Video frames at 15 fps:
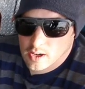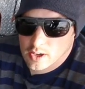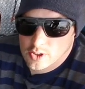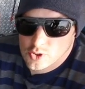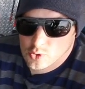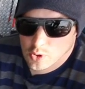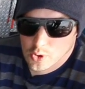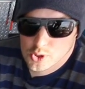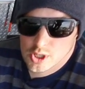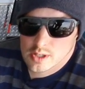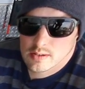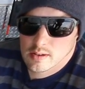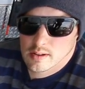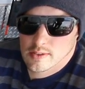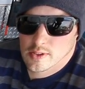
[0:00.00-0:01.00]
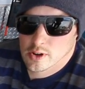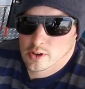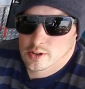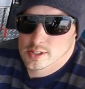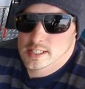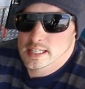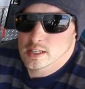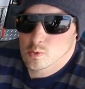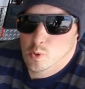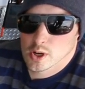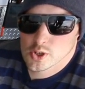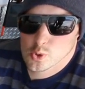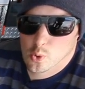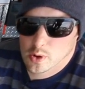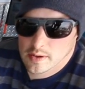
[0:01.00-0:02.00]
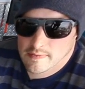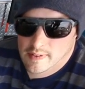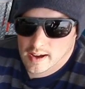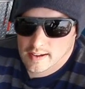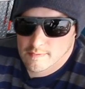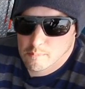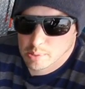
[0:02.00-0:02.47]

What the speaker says: are a Trojan, they're T-125